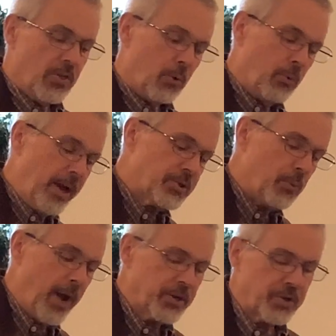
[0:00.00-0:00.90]
the
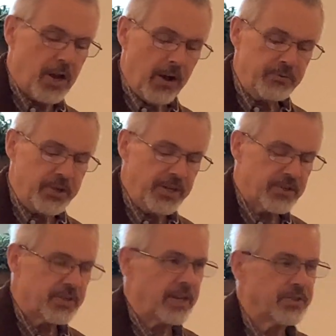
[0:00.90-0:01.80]
resurrection of
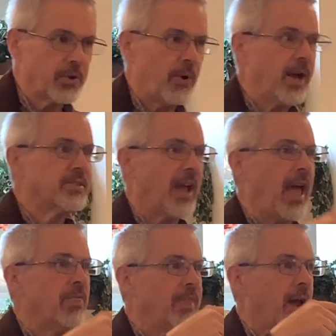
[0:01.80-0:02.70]
Jesus as the Christ,
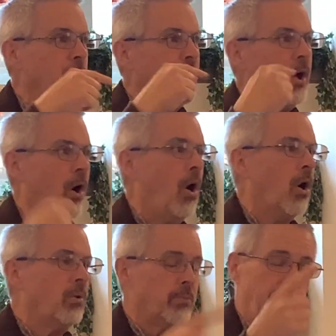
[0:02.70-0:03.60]
and that we
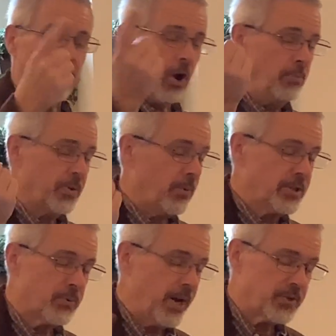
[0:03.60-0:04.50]
all, that hope of the
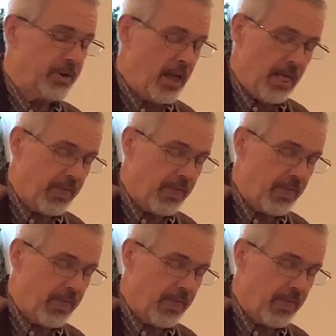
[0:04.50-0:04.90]
resurrection,